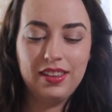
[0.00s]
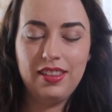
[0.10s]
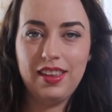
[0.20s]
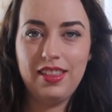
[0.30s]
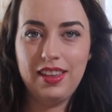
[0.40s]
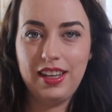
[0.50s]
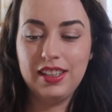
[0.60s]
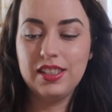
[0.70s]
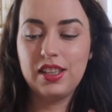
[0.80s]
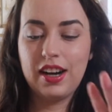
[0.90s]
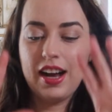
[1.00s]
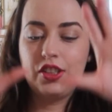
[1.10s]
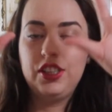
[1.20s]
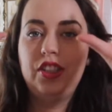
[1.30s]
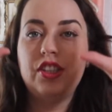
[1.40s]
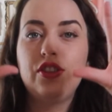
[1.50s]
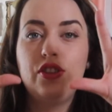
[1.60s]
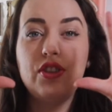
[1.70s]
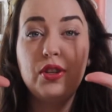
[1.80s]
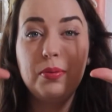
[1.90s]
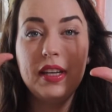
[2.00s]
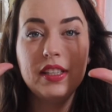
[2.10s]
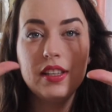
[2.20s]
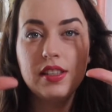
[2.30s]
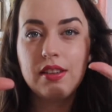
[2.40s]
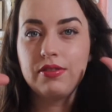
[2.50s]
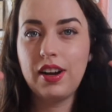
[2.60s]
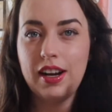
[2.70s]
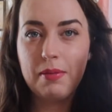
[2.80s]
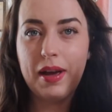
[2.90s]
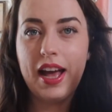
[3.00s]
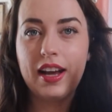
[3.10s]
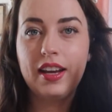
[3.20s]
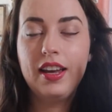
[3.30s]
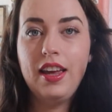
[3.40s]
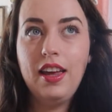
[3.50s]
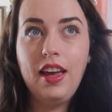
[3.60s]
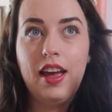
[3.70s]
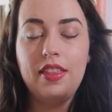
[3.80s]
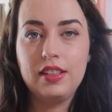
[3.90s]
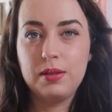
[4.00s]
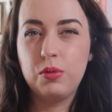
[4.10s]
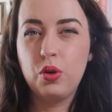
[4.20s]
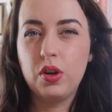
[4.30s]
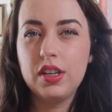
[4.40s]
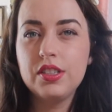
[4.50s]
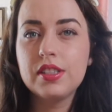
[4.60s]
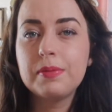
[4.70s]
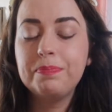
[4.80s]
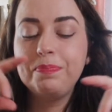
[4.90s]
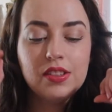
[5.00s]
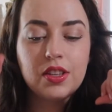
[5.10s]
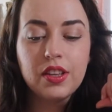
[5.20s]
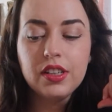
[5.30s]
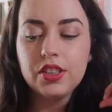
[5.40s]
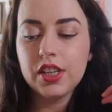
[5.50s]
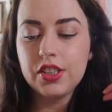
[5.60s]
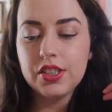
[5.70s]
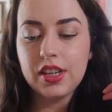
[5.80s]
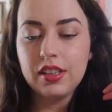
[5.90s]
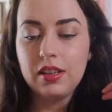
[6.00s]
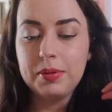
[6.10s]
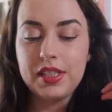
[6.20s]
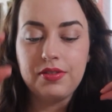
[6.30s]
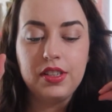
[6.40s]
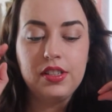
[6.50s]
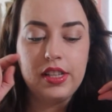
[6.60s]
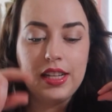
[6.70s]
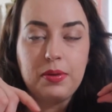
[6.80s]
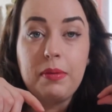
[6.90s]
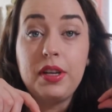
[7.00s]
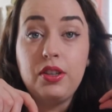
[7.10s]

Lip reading: than these. They're actually just 2 pieces, a front and a back, and then some gores. So their instructions are a little bit different, so that's why I've been